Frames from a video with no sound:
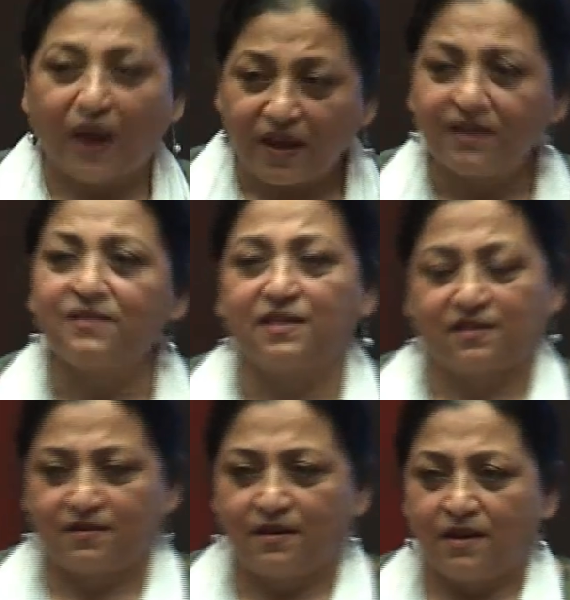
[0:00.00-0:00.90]
where is
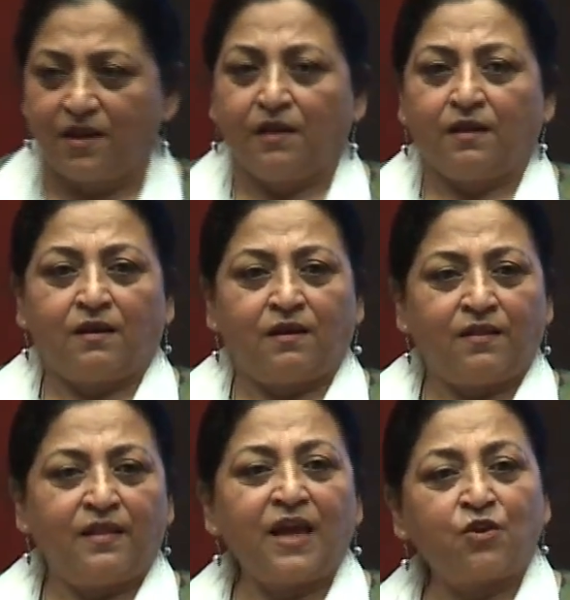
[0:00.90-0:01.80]
it
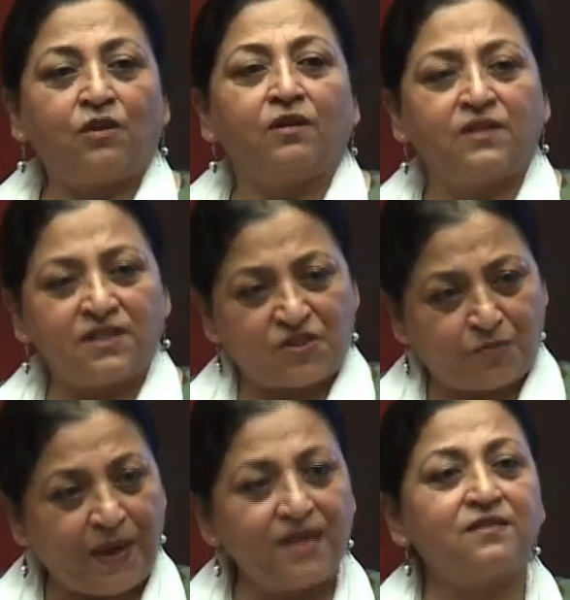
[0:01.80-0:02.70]
that this
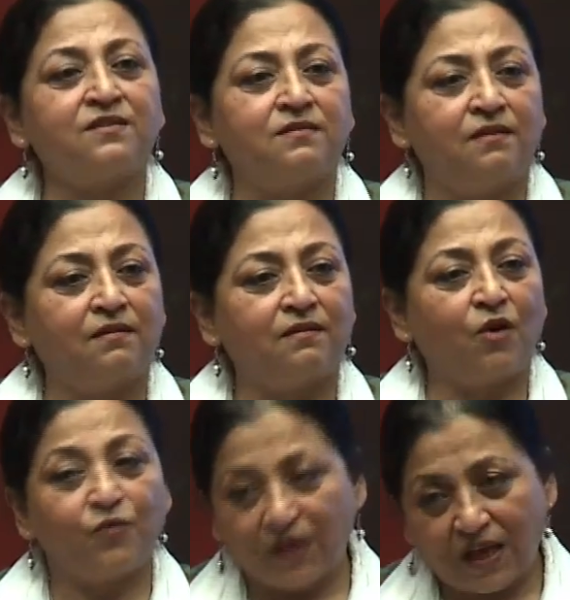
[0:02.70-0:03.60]
space
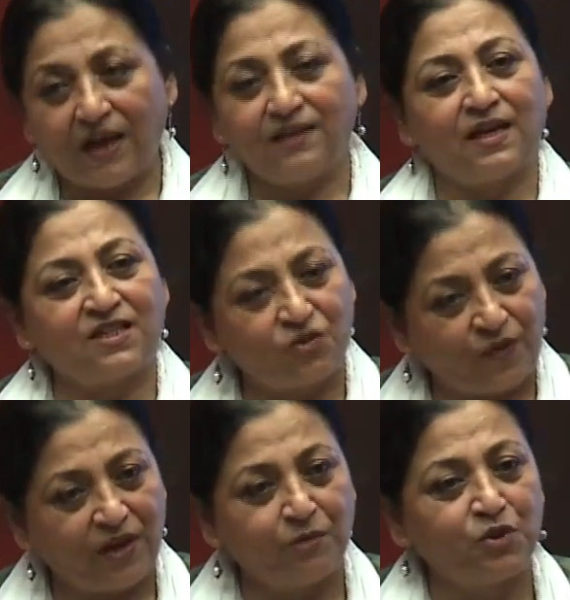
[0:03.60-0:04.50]
of the kind that's
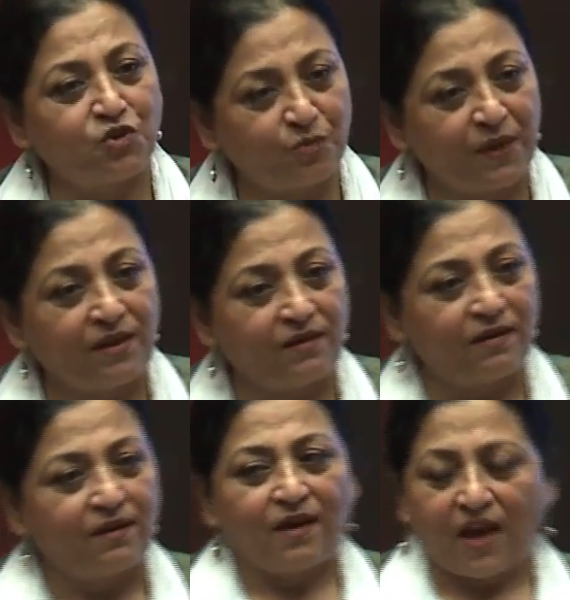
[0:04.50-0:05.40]
available to me
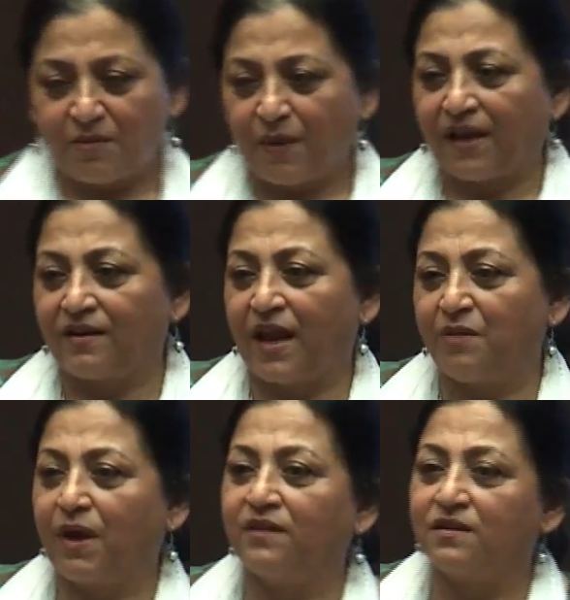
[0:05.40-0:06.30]
and my
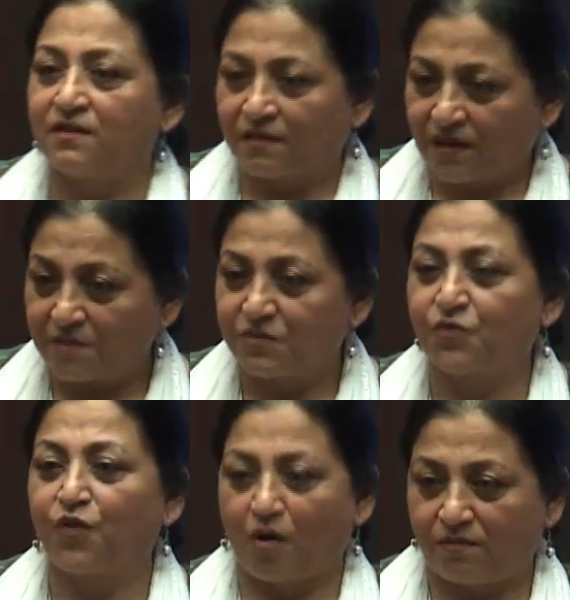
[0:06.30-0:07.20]
grandmother
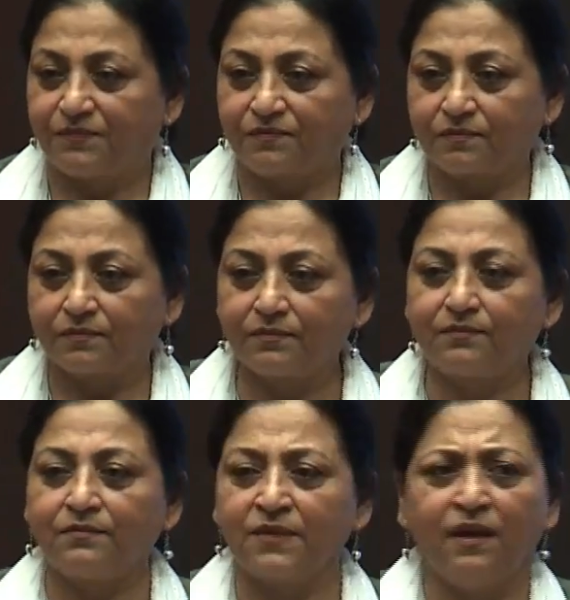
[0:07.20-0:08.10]
comes from?
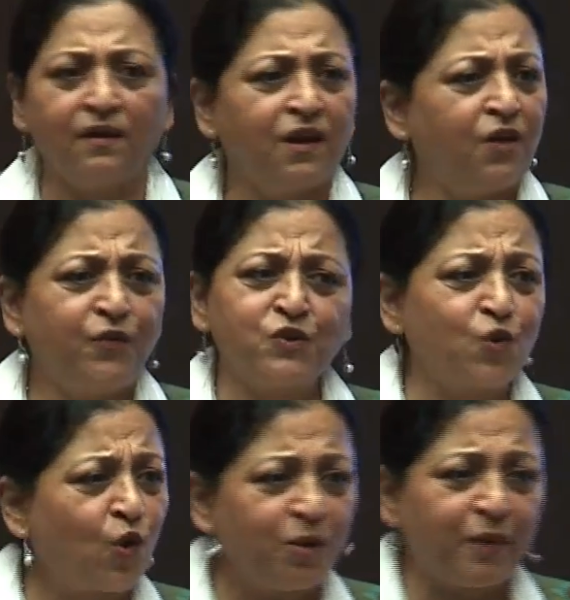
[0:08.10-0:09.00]
If it's
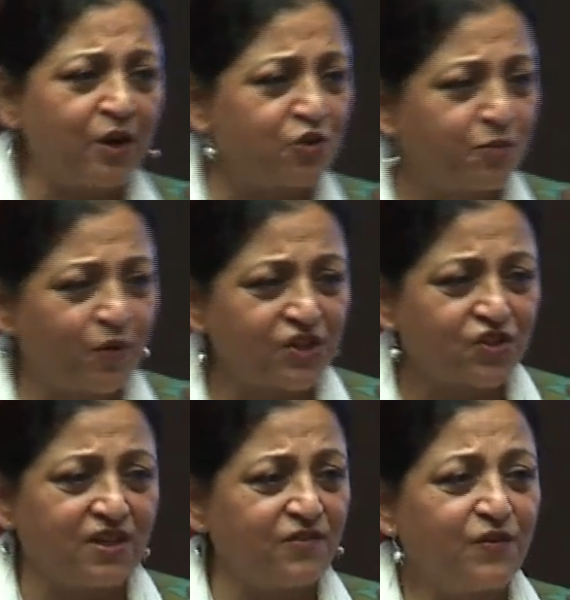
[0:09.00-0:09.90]
all about
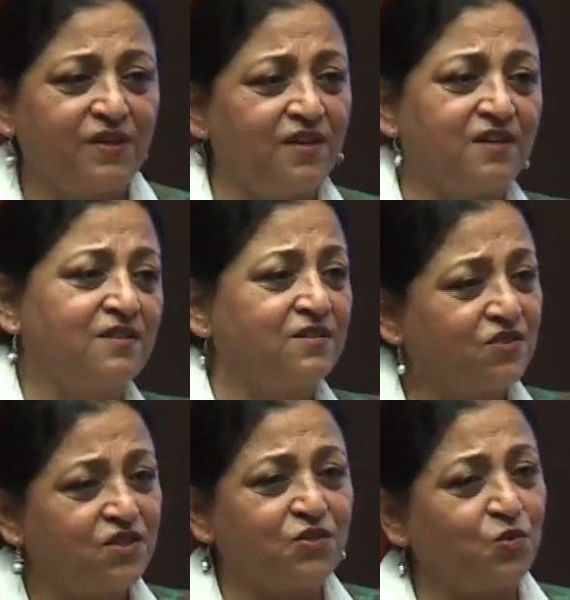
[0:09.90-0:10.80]
oppression, if India's
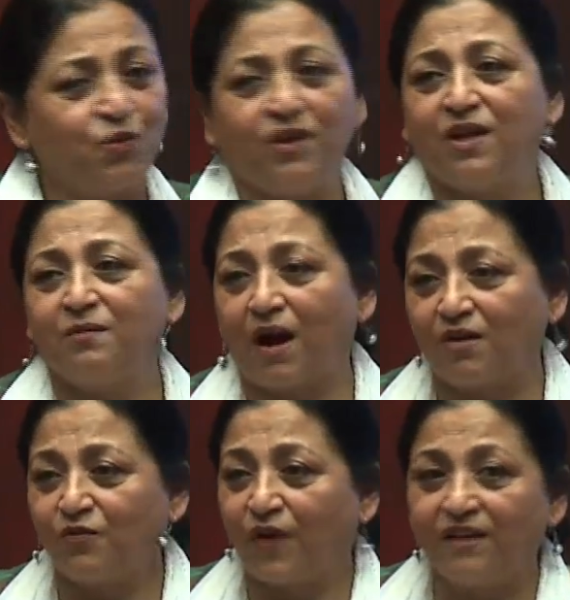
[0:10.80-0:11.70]
history is only
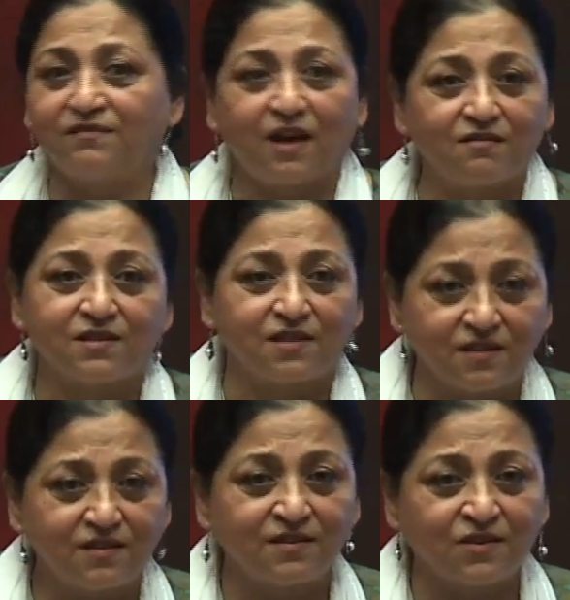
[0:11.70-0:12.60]
about 5,000
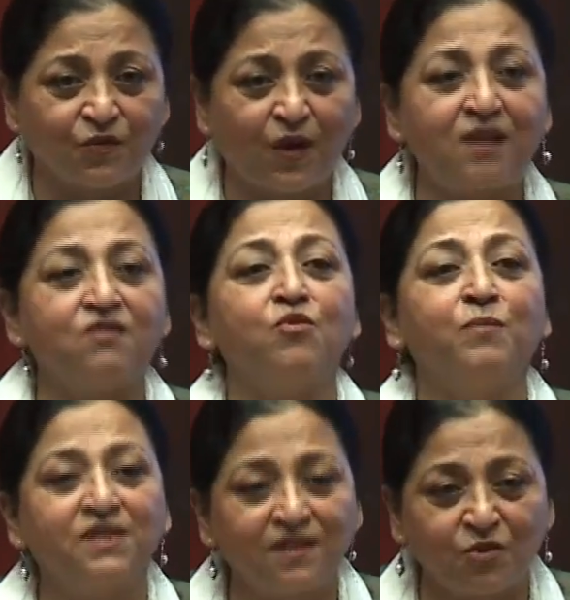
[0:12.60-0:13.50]
years of
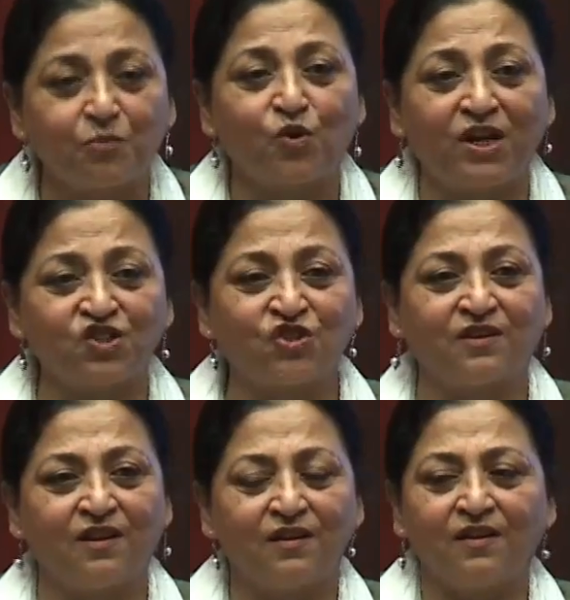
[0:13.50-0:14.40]
unremitting
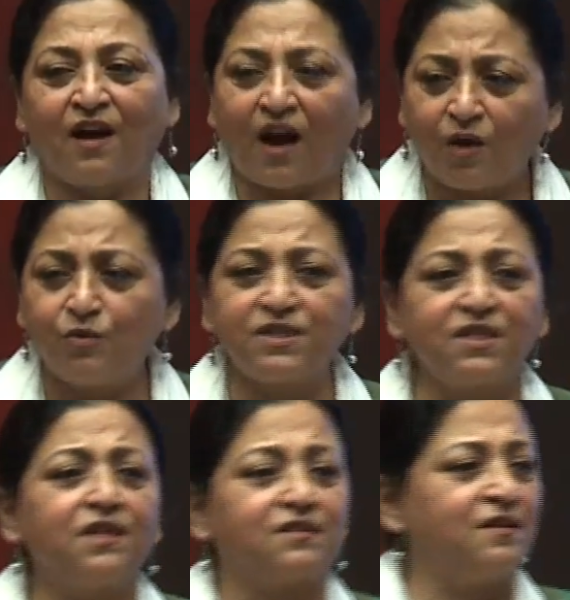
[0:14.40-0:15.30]
oppression, how is
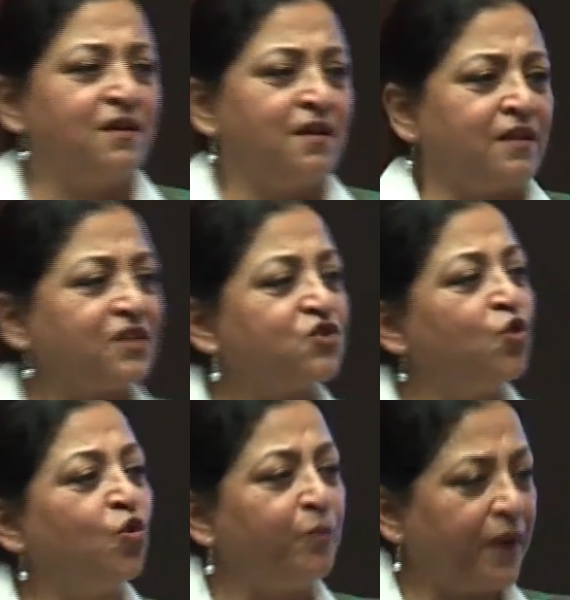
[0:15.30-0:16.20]
it that
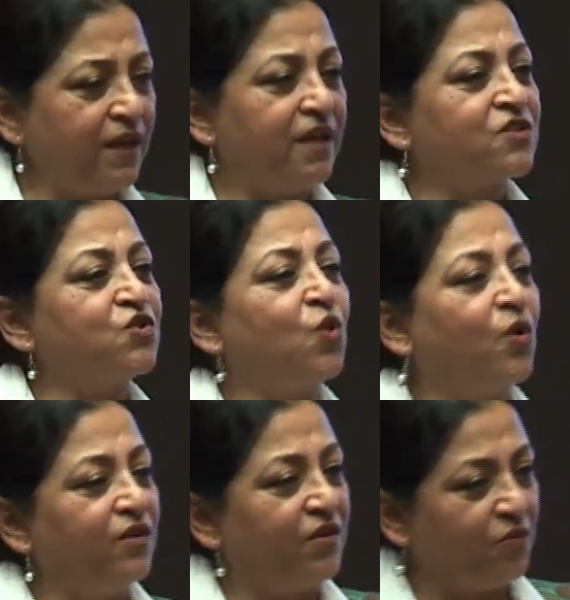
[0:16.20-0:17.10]
so many
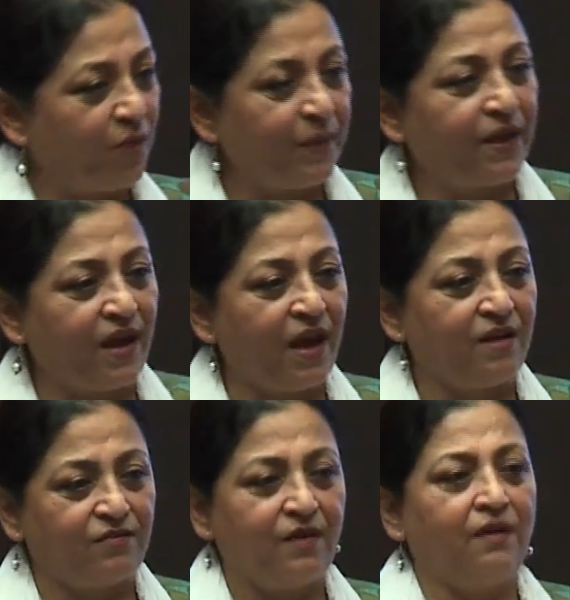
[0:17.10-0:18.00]
extraordinary women
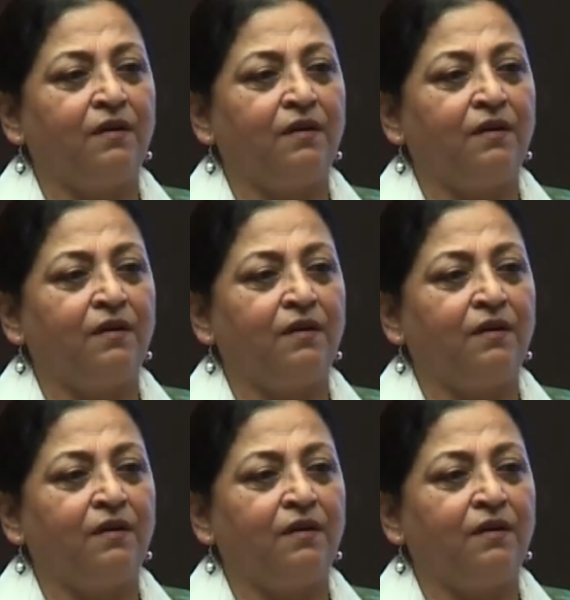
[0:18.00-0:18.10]
have